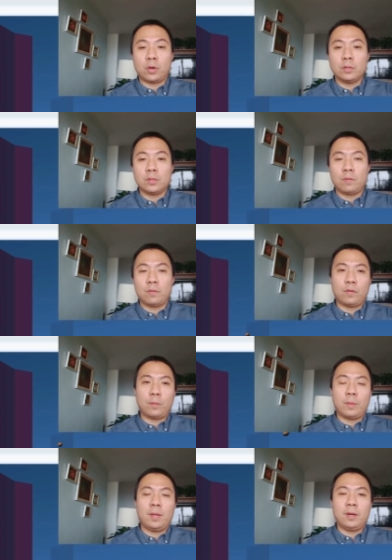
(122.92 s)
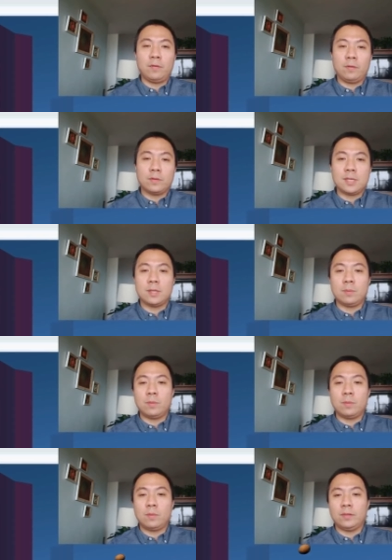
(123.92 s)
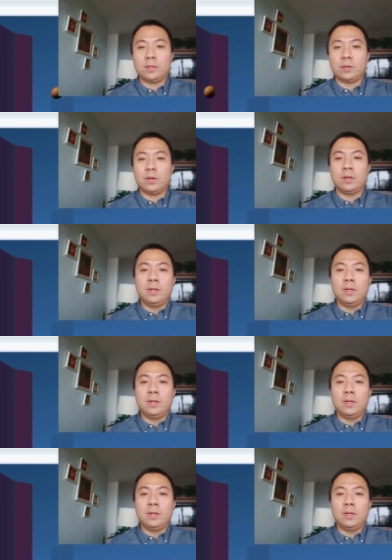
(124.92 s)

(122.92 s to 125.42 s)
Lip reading: So if you're familiar, if you've seen the movie Tron,